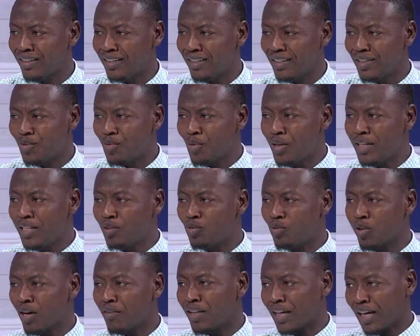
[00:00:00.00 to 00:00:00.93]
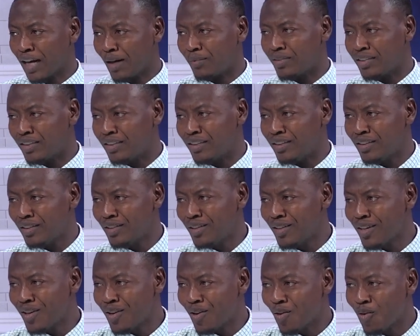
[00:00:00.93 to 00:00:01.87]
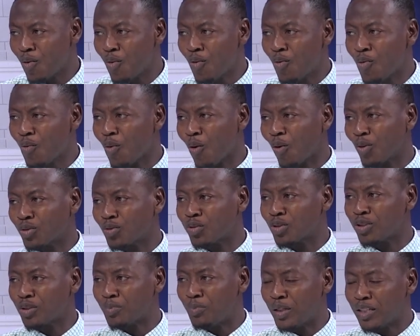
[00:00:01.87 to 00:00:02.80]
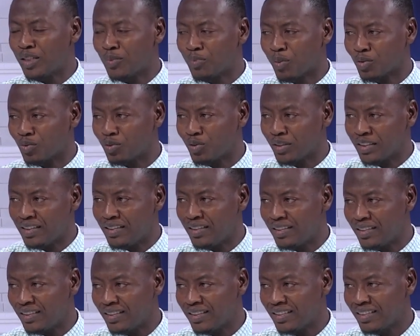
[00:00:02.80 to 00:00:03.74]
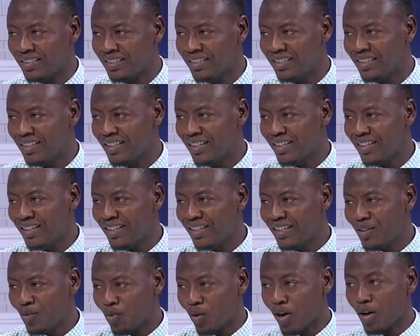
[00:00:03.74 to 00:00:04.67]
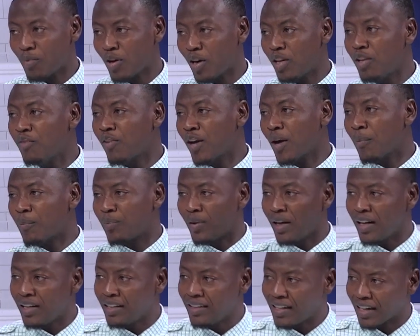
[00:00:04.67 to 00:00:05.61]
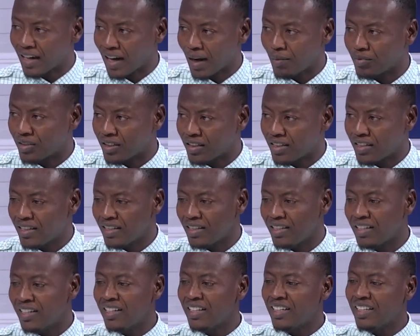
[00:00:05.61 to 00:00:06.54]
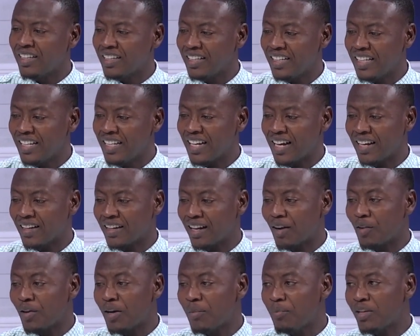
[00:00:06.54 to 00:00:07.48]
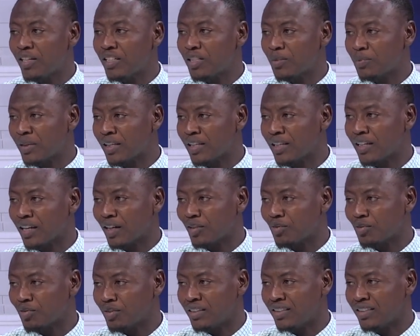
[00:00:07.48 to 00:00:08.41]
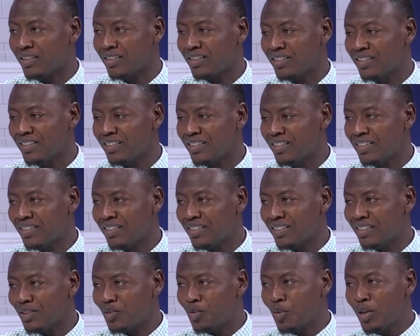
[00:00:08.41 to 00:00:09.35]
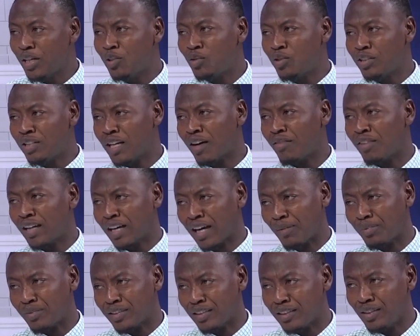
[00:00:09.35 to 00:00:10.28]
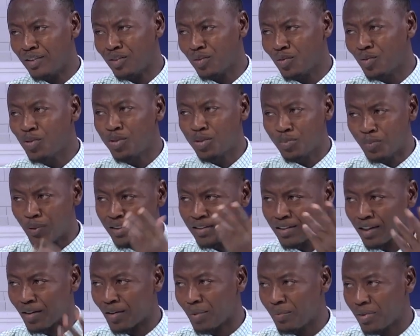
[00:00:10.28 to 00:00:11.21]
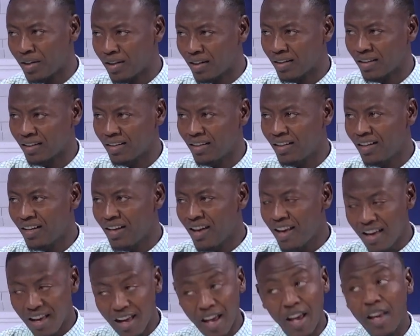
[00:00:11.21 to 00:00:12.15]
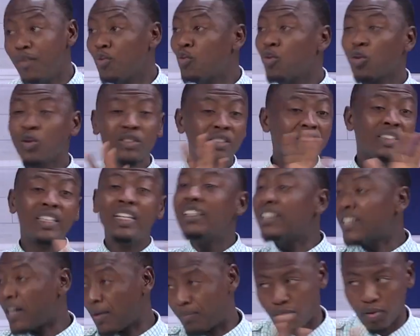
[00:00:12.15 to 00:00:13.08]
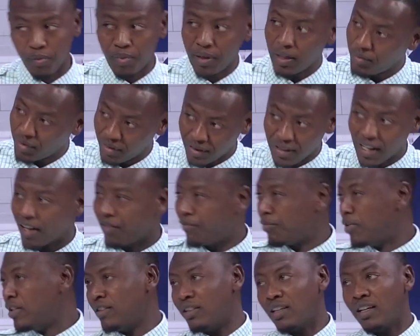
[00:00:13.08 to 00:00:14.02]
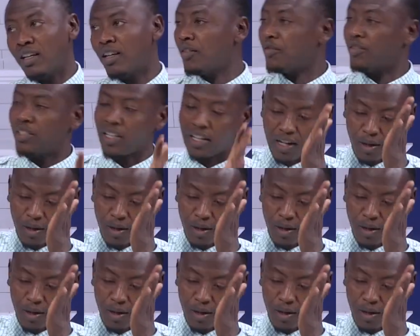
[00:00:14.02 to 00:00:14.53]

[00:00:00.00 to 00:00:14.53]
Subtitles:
Do we need to have a captain who also speaks Portuguese? What about if you are playing the competition in an Arabian-speaking country? Do we need to have a captain who speaks Arabic? And these are problems that have been there. The captain.